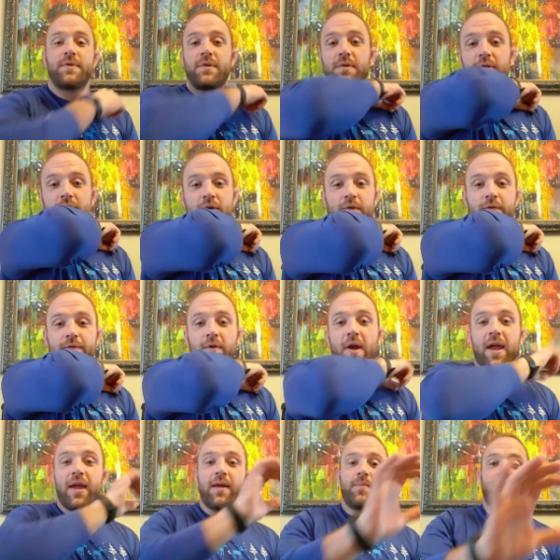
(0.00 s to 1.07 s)
Your
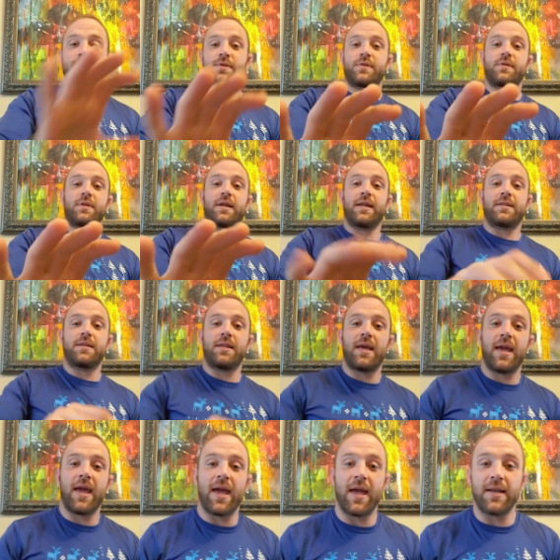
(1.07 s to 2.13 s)
frames to get to the
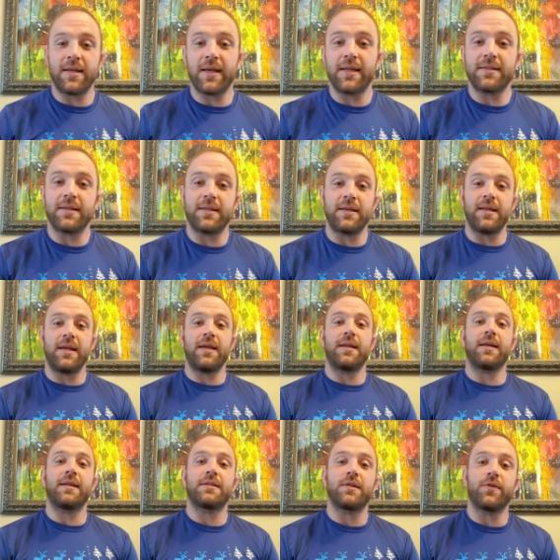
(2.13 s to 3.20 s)
hand, to get to the knee,
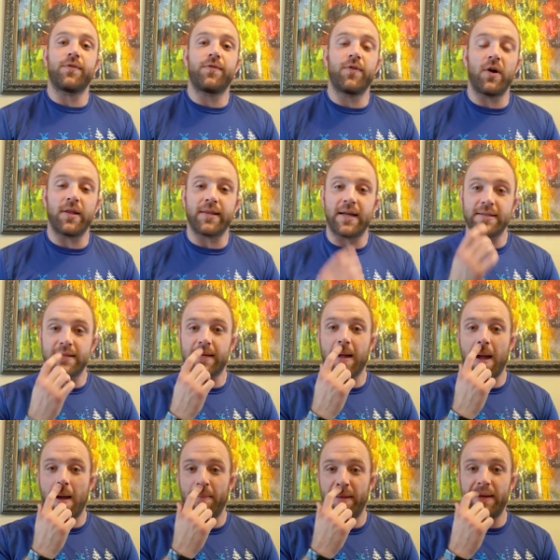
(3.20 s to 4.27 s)
to get to the foot. That's a
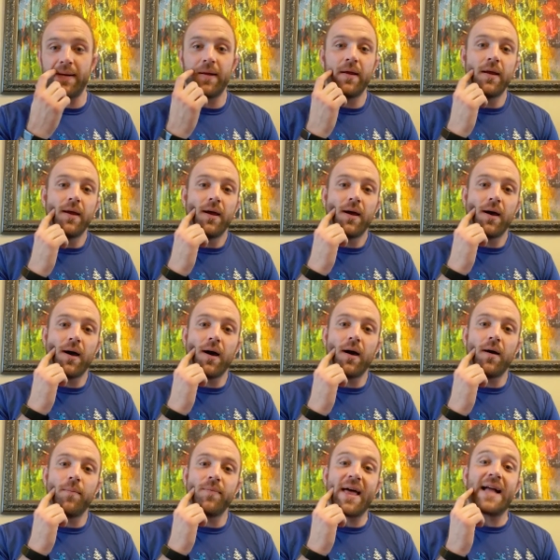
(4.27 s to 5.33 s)
common,
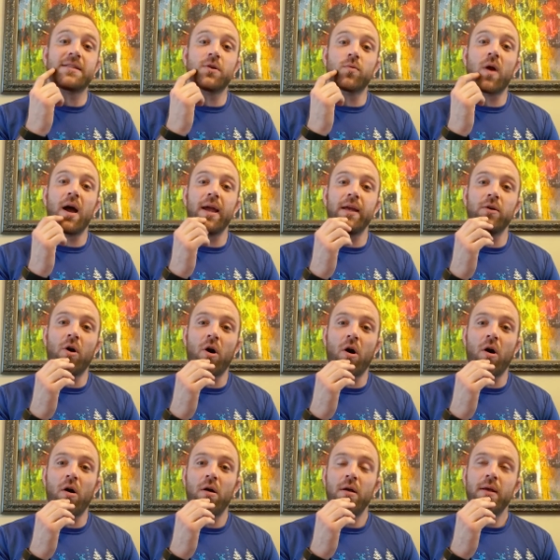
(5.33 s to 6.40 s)
that's a Ryan
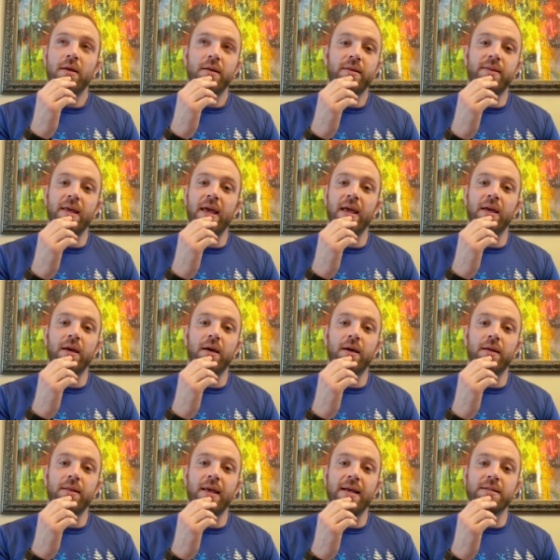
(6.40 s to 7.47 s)
Hall thing.
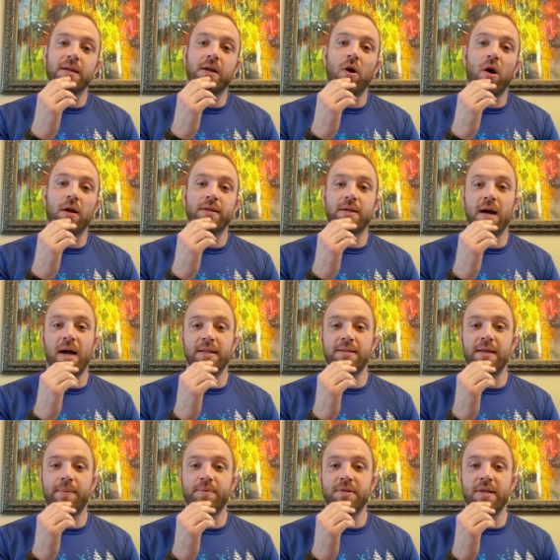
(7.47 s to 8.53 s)
He has a guard
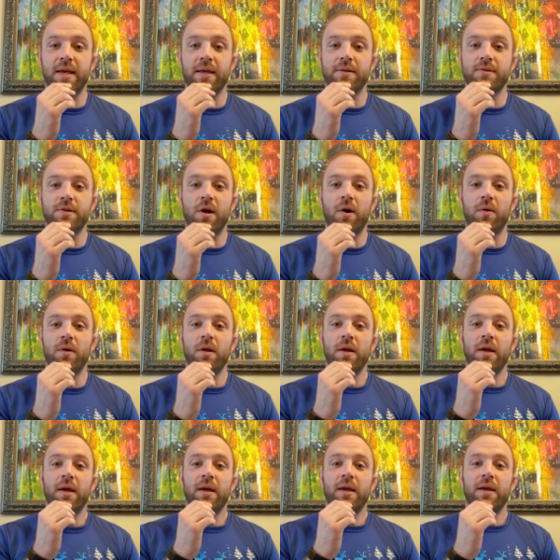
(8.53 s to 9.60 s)
concepts thing. So
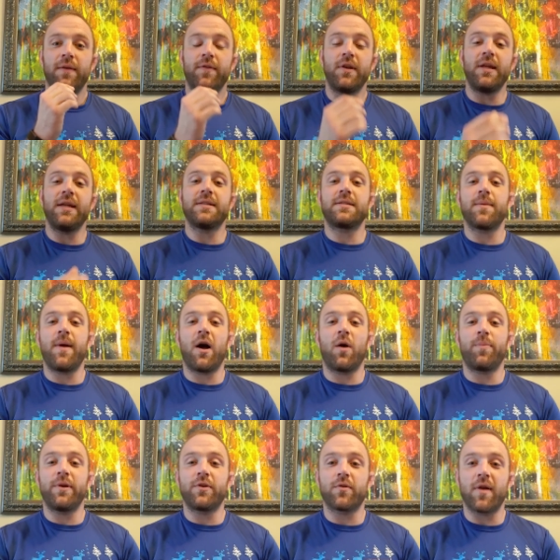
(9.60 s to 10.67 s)
if you need some
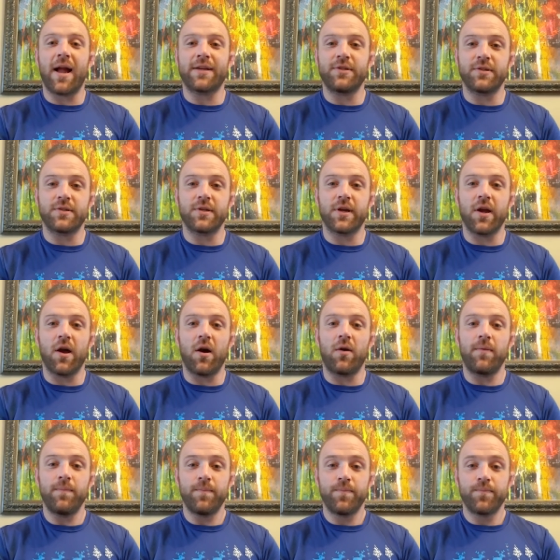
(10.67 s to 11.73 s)
help and directions to
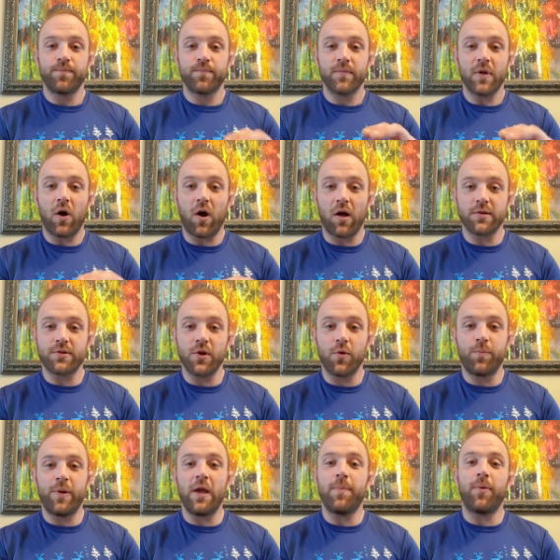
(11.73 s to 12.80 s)
go,
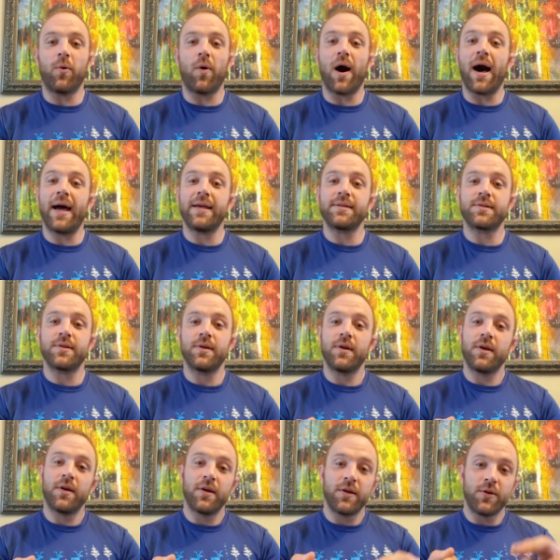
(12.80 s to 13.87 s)
also people-wise,
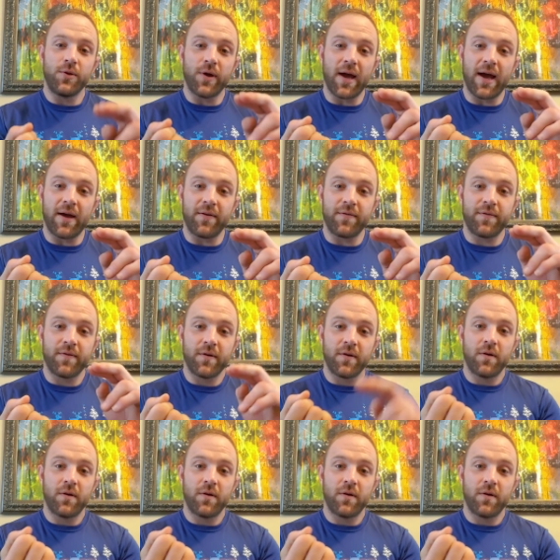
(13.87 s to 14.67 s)
you have